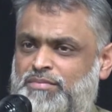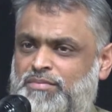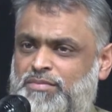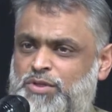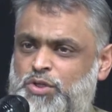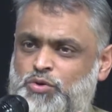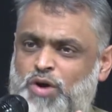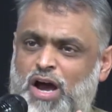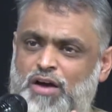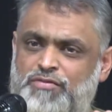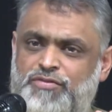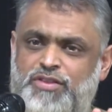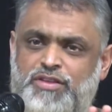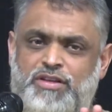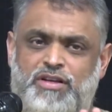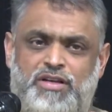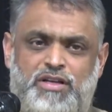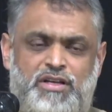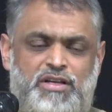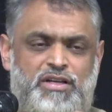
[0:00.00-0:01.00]
You have
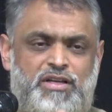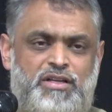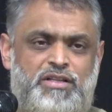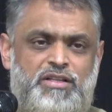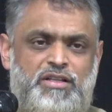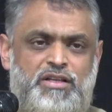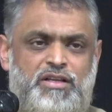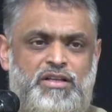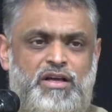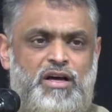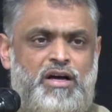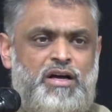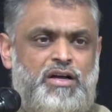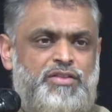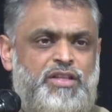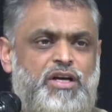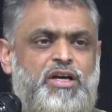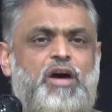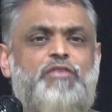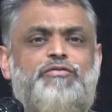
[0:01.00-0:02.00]

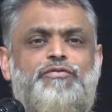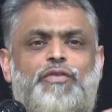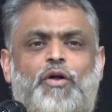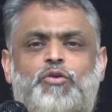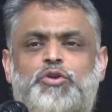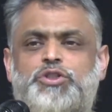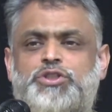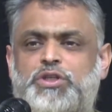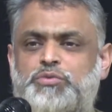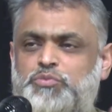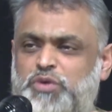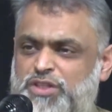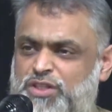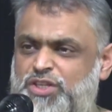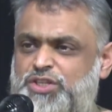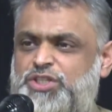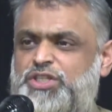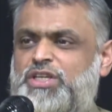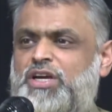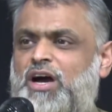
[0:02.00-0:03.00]
the convulsion with the
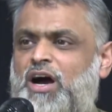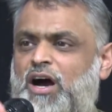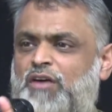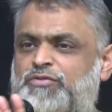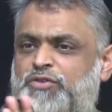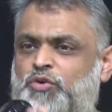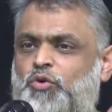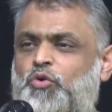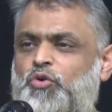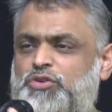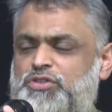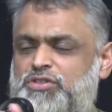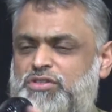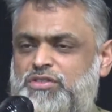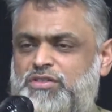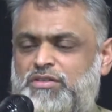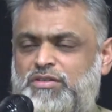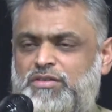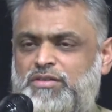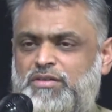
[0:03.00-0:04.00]
Shia, of
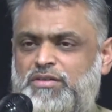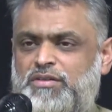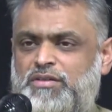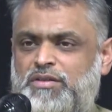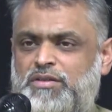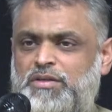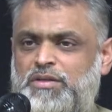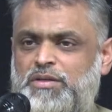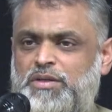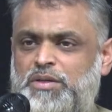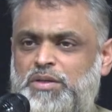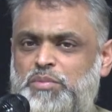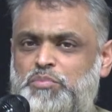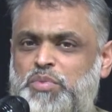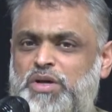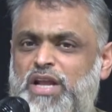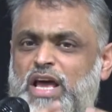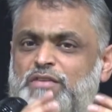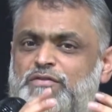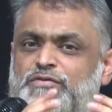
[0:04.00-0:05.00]
course,
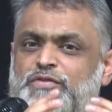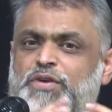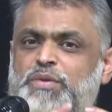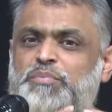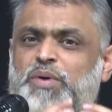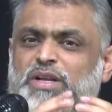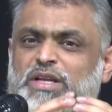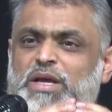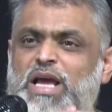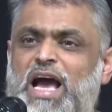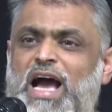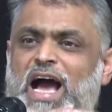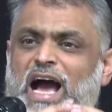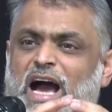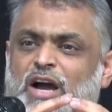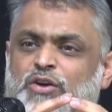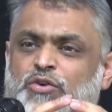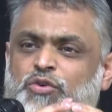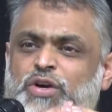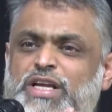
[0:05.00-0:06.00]
but everybody
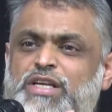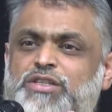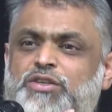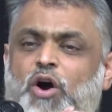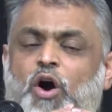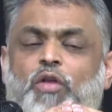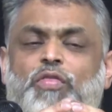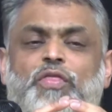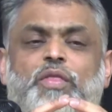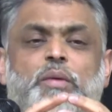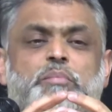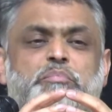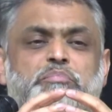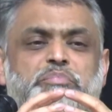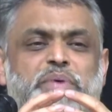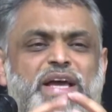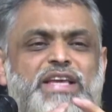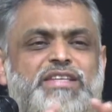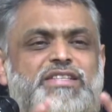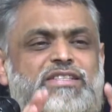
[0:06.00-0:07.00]
agrees on the
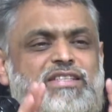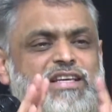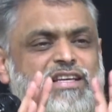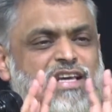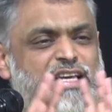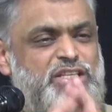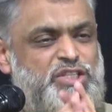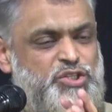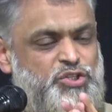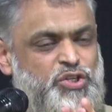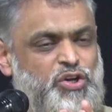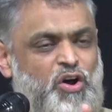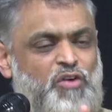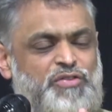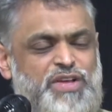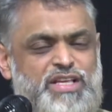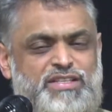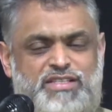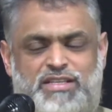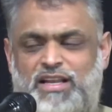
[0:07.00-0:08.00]
basic history
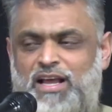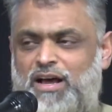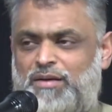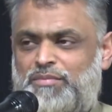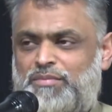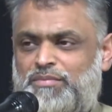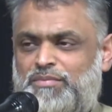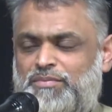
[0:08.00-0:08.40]
of Islam.